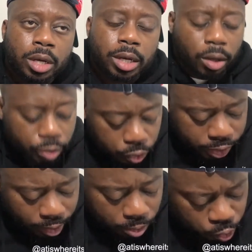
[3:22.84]
so she
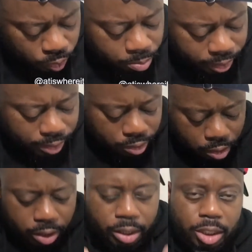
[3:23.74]
had on sweatpants and
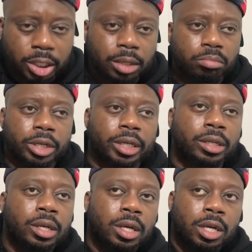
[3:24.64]
hoodie and shit, but
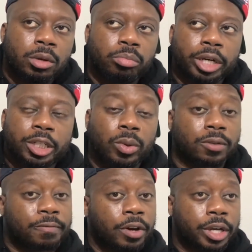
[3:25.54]
she
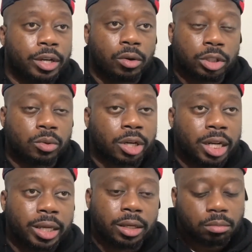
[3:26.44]
wasn't funky though. She was
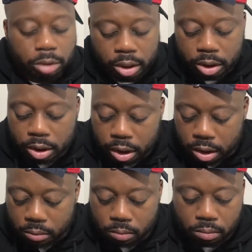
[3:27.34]
clean, but she
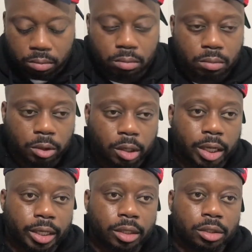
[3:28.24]
just looked
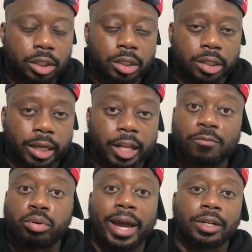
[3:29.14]
like she just like left
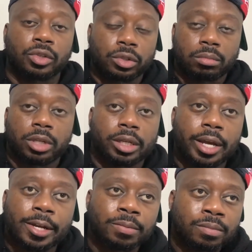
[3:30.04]
practice or something like
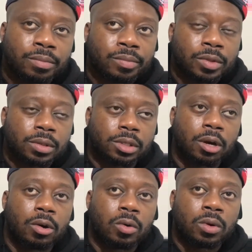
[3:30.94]
that.
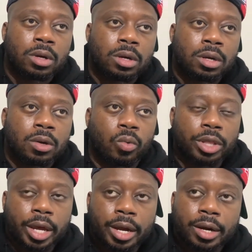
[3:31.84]
So we're
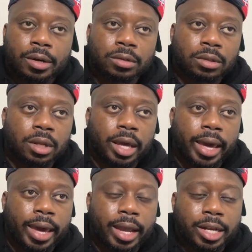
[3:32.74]
there
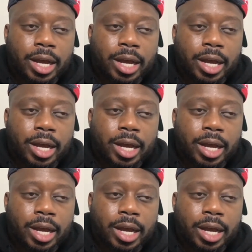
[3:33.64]
and